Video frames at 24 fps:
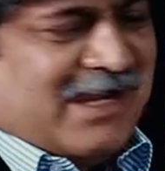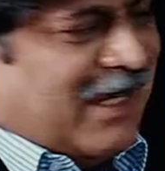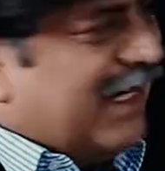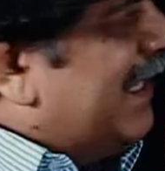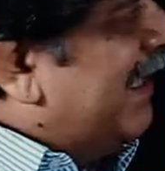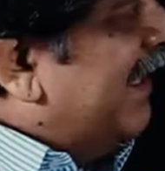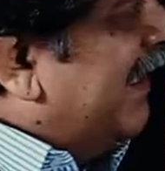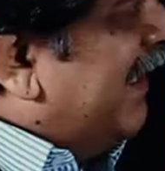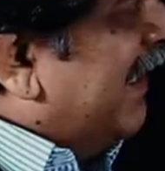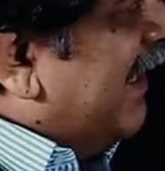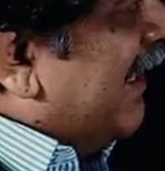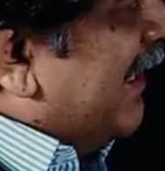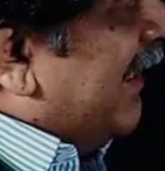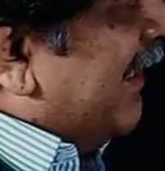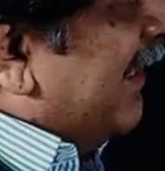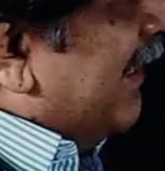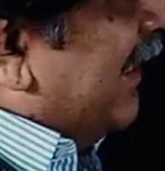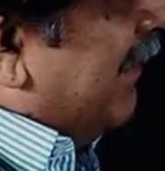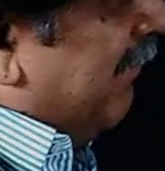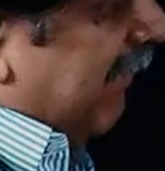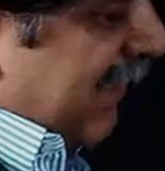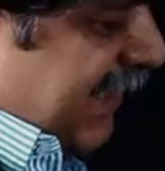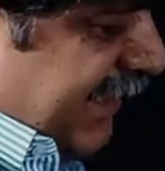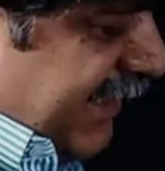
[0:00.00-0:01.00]
And then
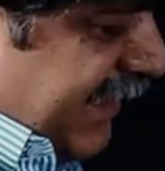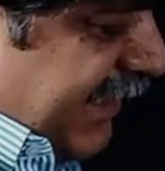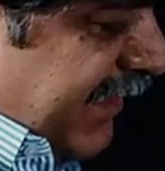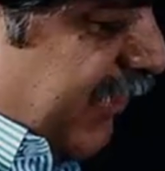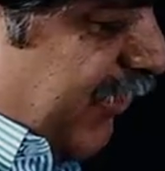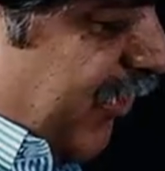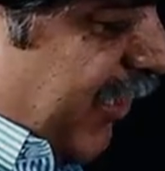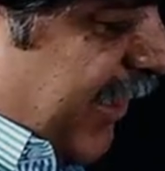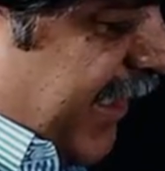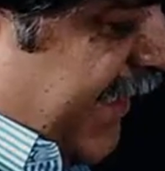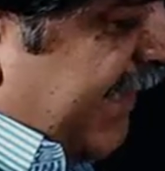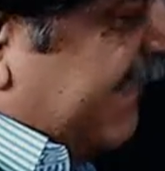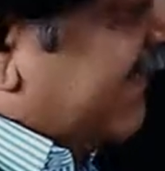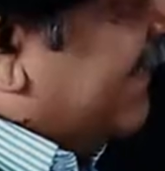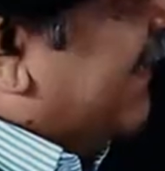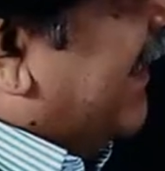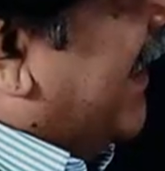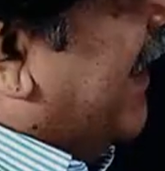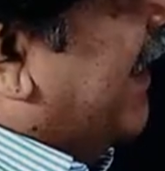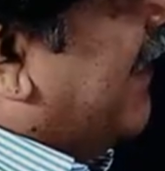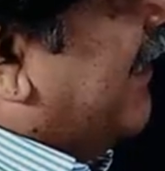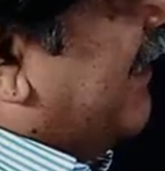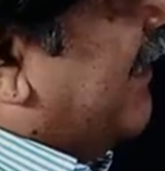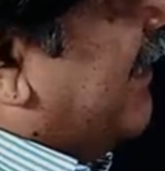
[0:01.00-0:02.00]
it will just notice
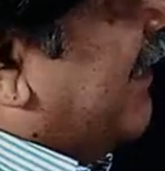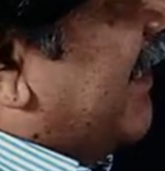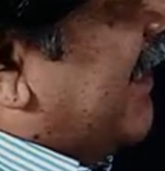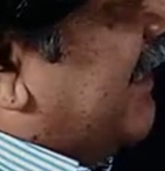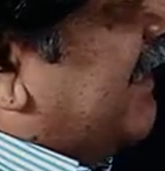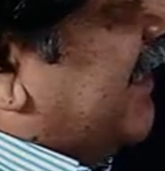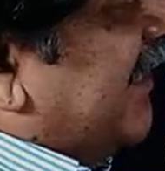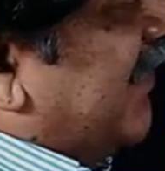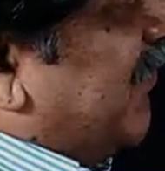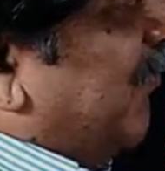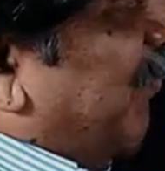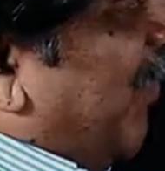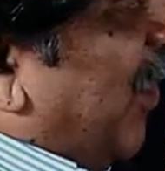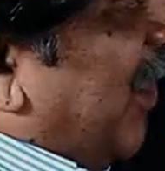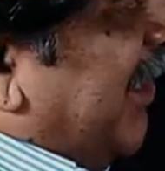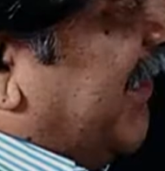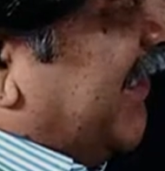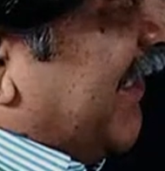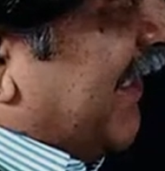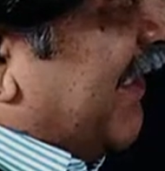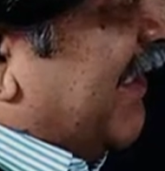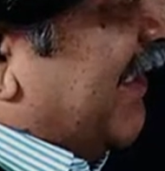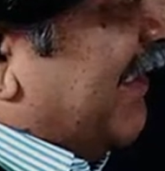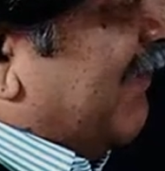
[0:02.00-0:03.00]
that there is a small
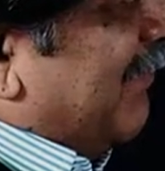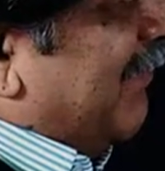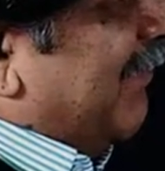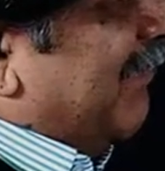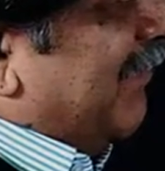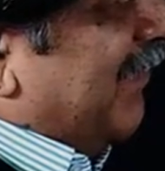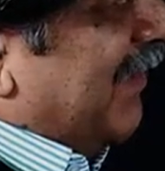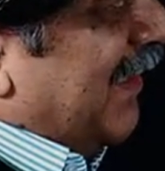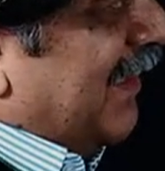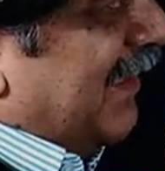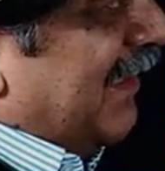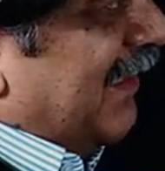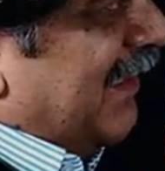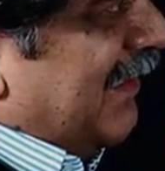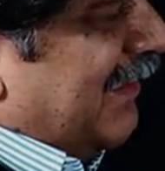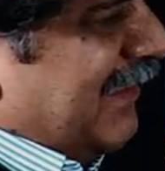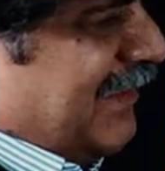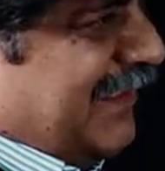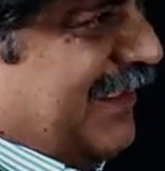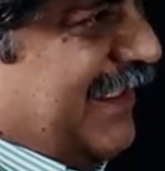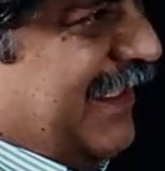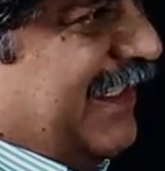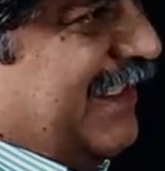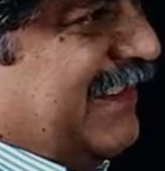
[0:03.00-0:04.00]
checker uh,
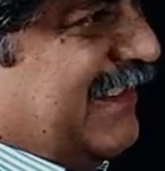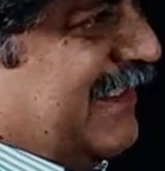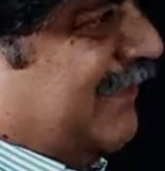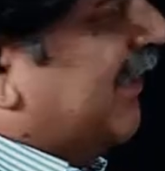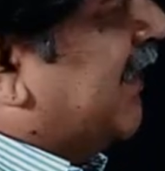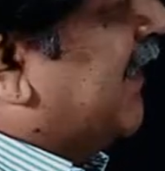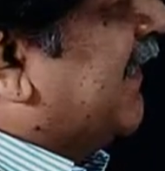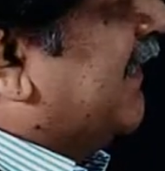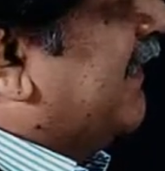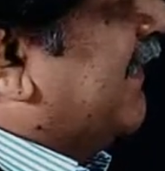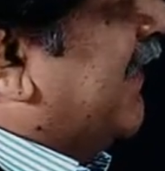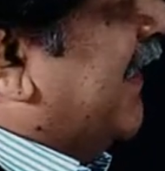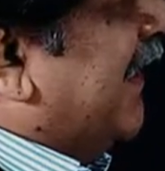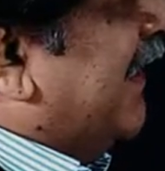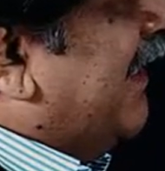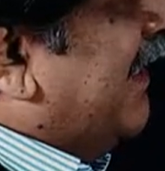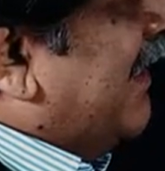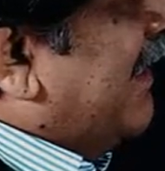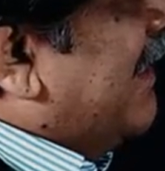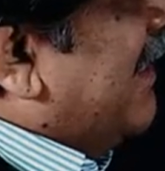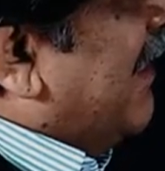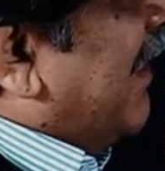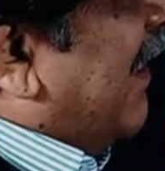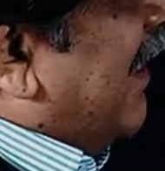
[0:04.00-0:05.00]
things which is there
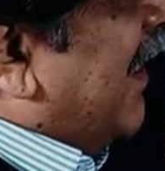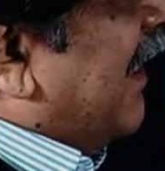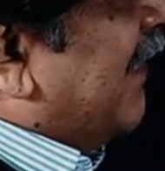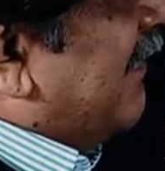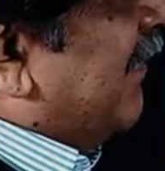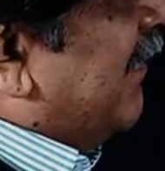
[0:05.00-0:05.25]
and